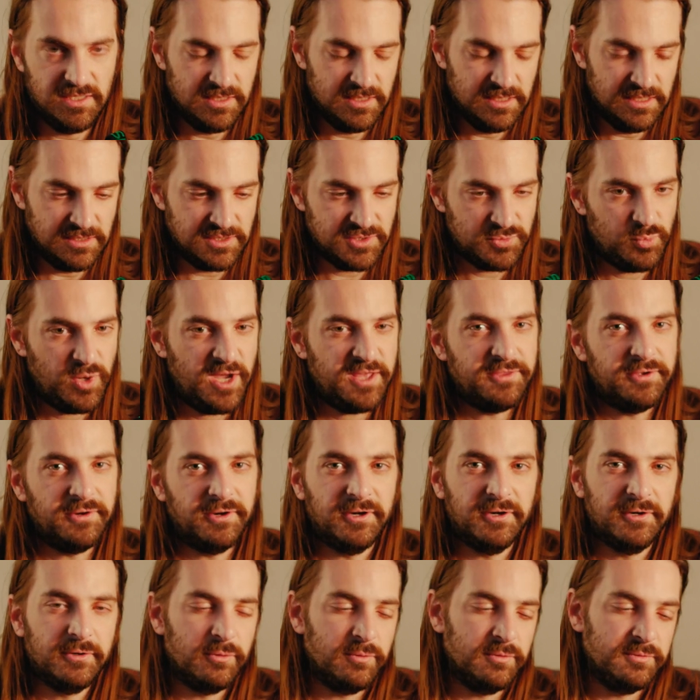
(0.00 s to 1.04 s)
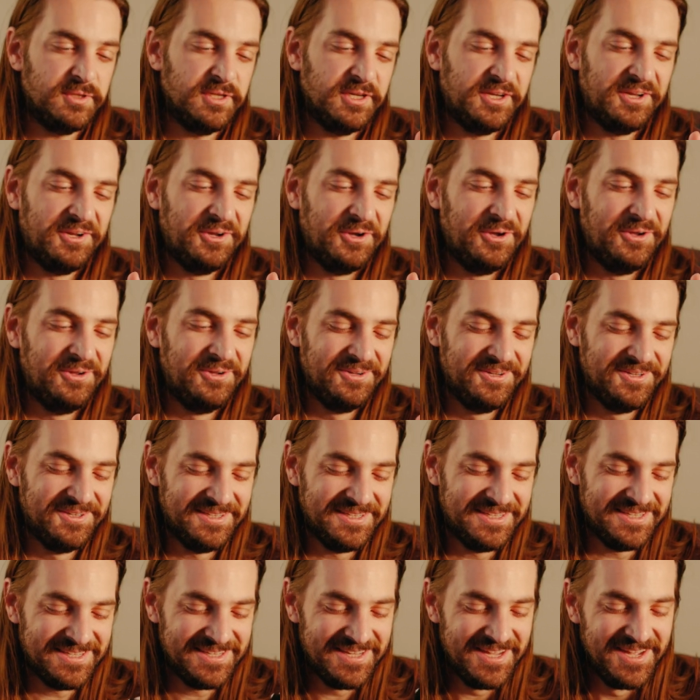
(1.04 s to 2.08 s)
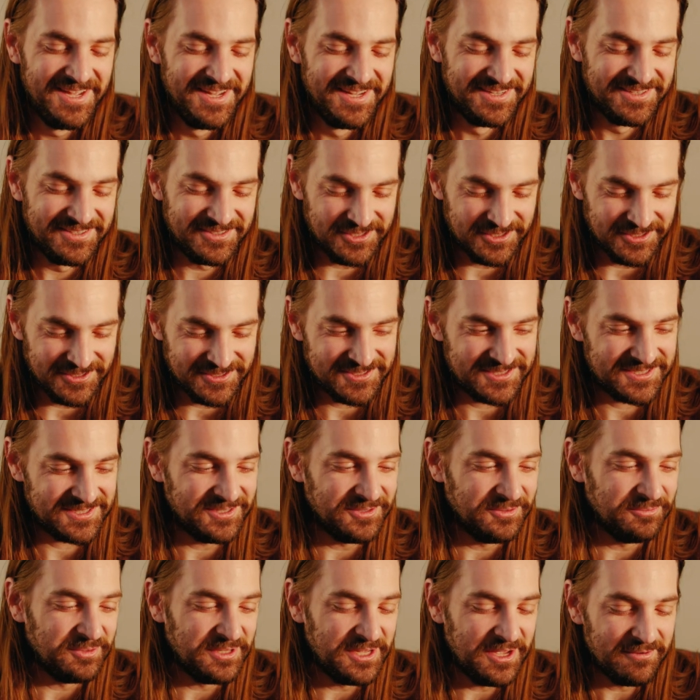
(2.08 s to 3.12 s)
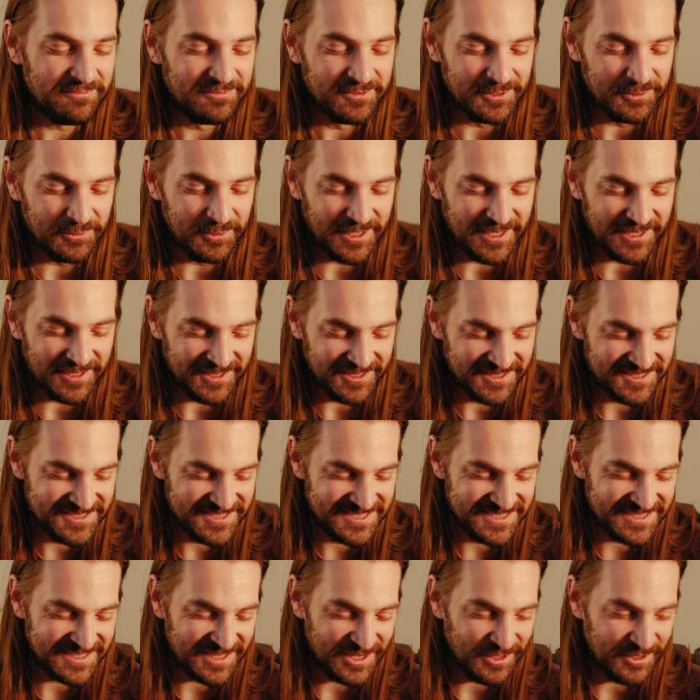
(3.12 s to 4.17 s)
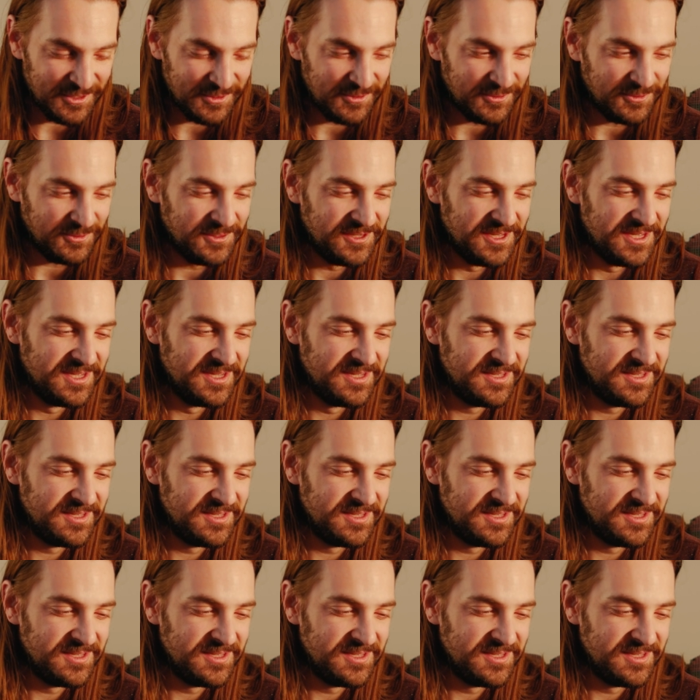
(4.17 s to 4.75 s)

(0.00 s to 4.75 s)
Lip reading: it's weather, you know, dirt's gonna be everywhere. So